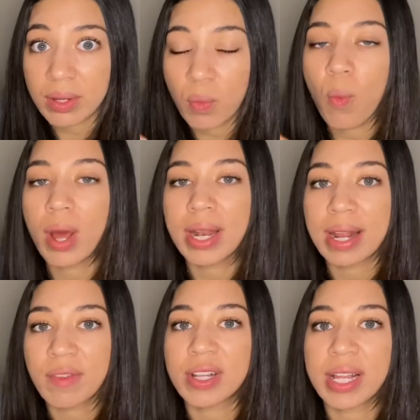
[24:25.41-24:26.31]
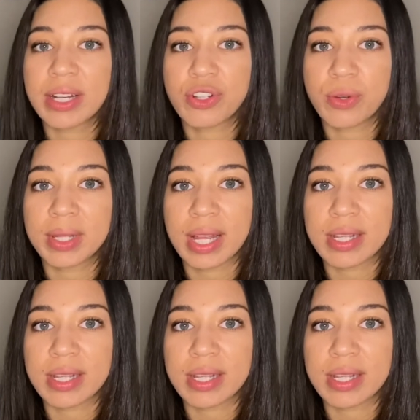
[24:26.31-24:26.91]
wanted everything to do with that